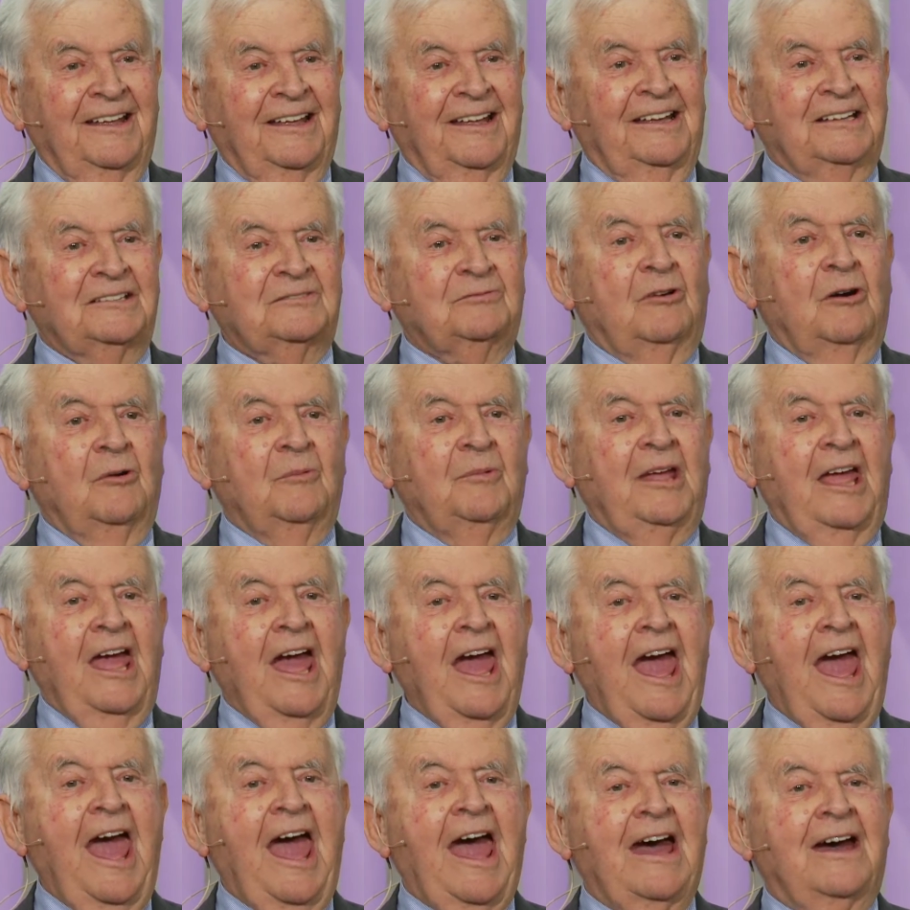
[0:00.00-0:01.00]
It's what we
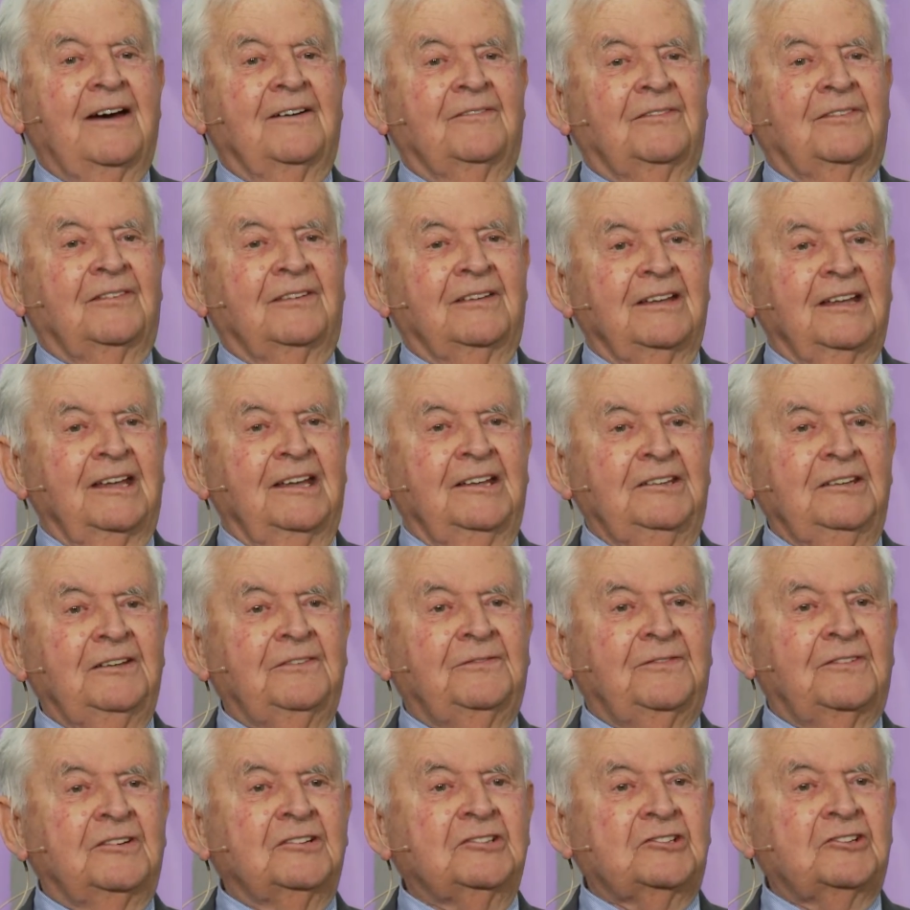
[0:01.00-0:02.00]
have in the
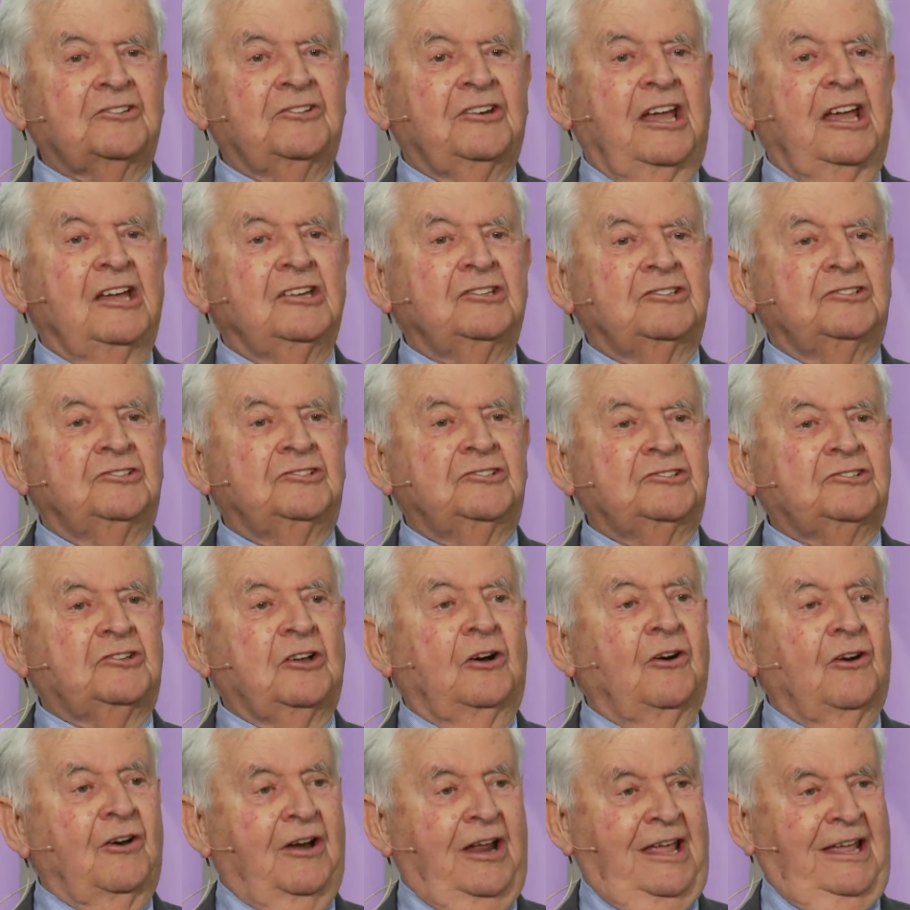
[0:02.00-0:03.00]
first creation
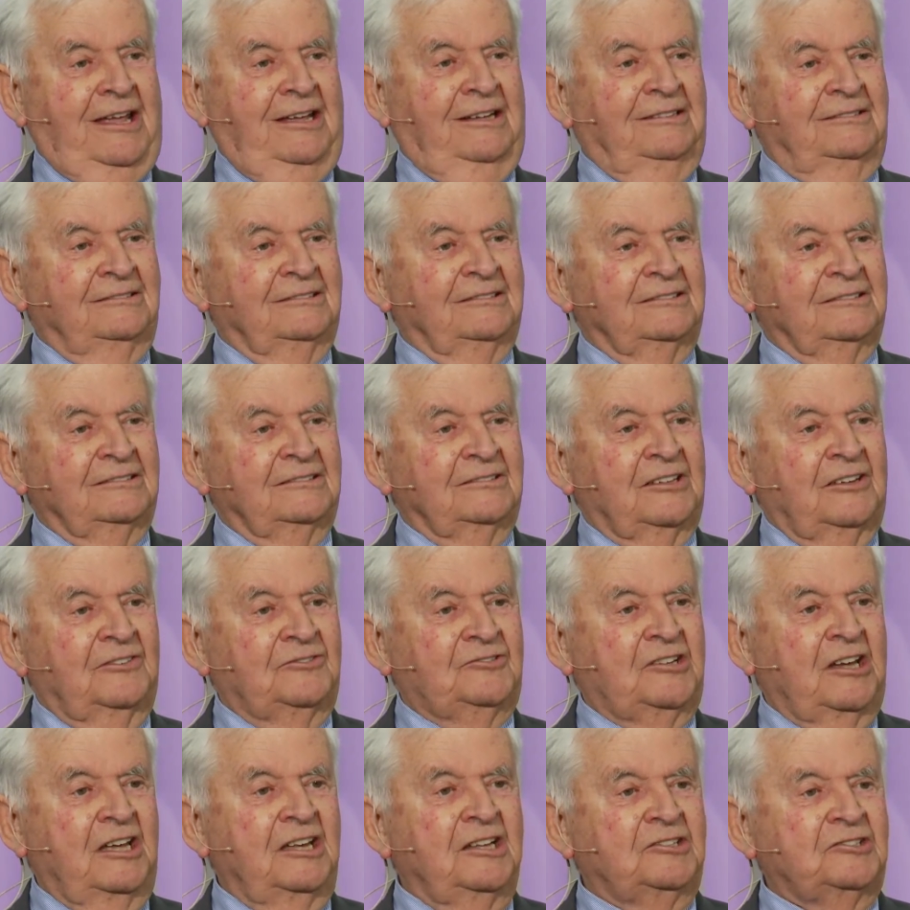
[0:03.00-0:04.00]
story
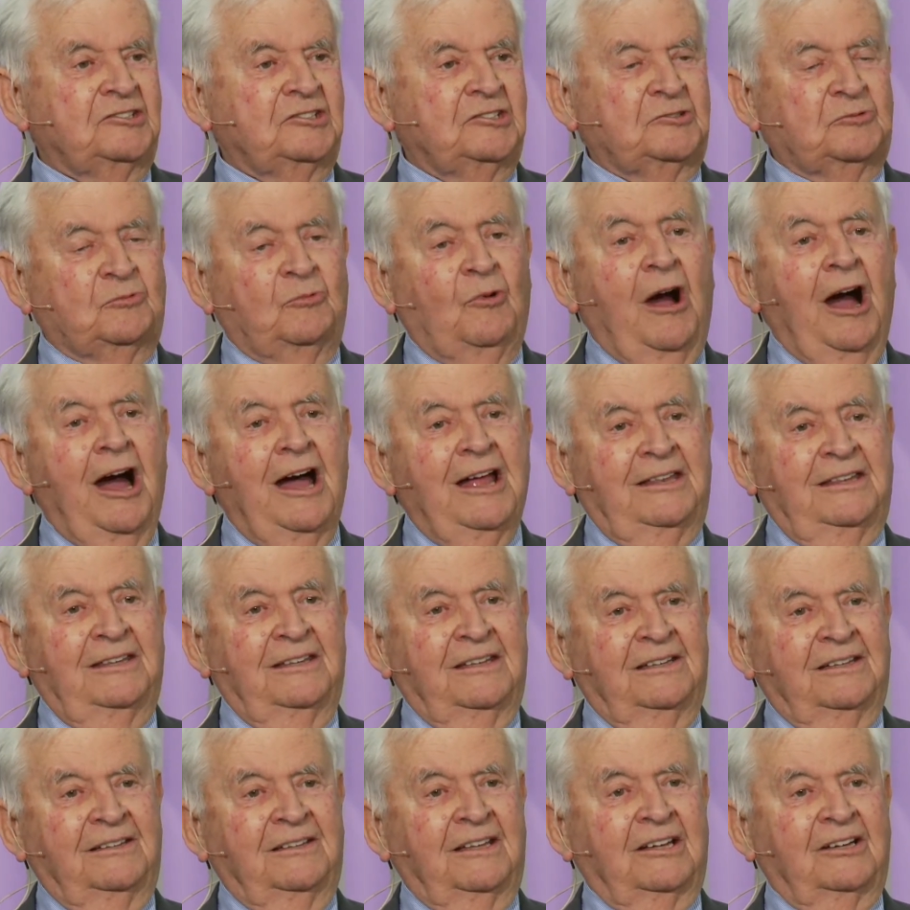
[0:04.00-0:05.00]
of Genesis one,
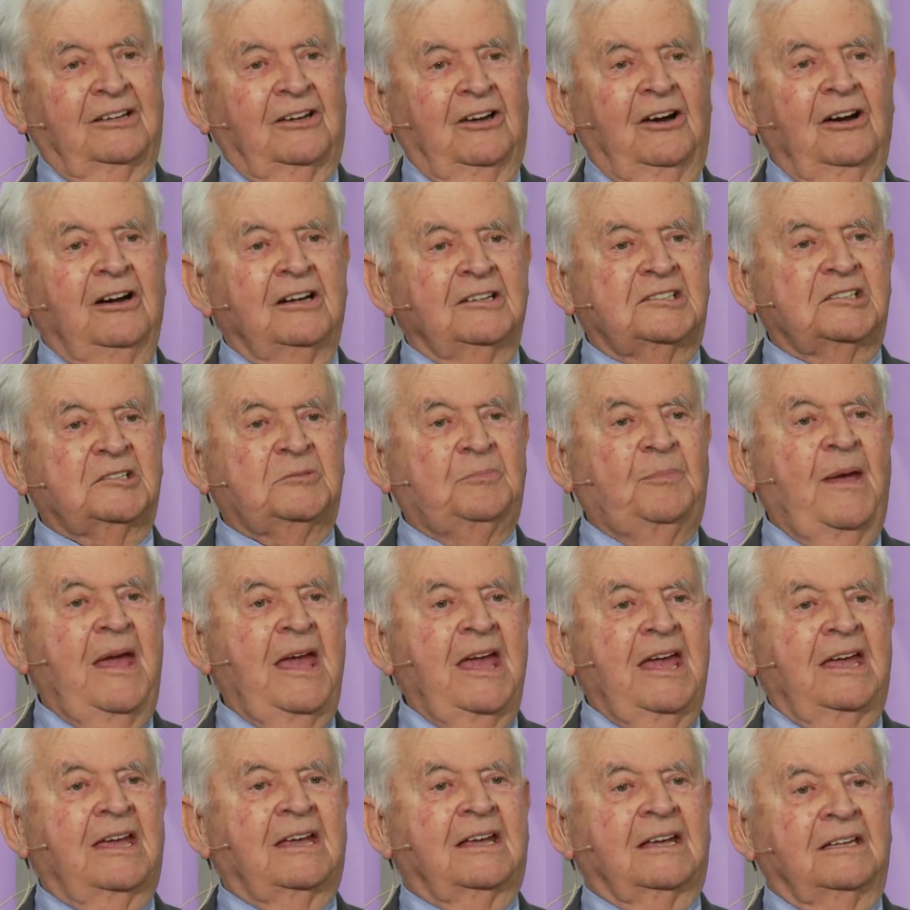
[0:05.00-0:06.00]
that God
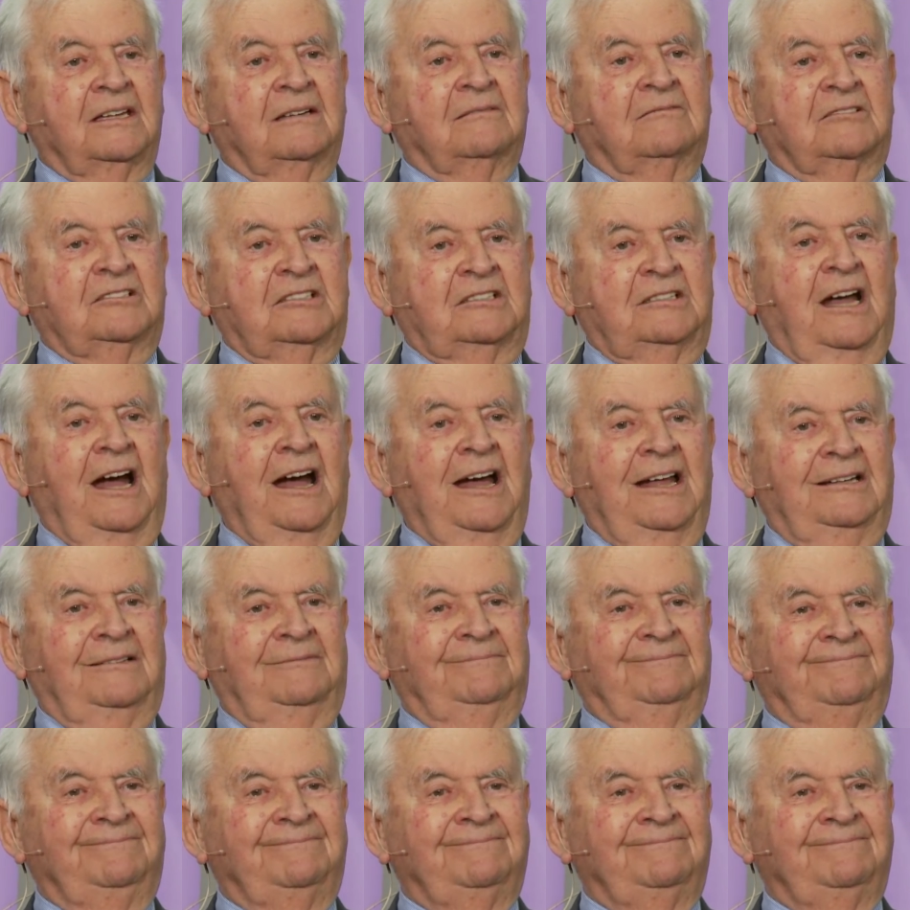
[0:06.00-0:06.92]
spake and it was done.